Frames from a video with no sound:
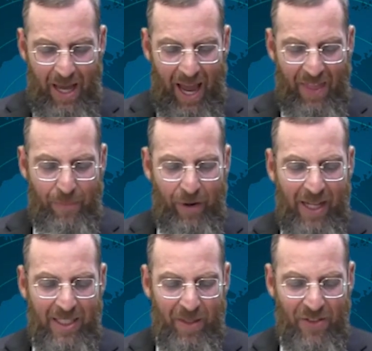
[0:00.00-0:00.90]
And they
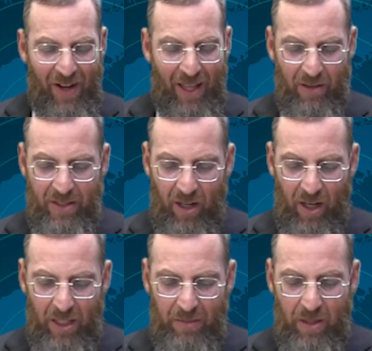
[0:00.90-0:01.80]
praised him as follows, the
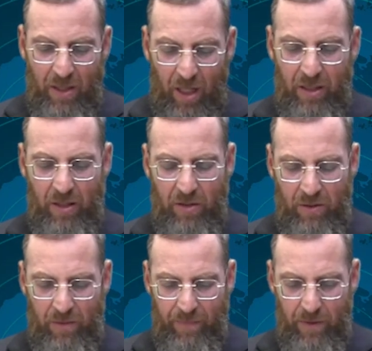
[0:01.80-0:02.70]
Adam
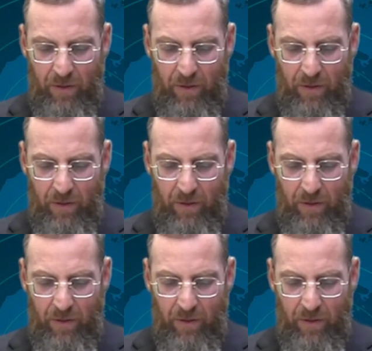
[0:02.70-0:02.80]
Godolhu,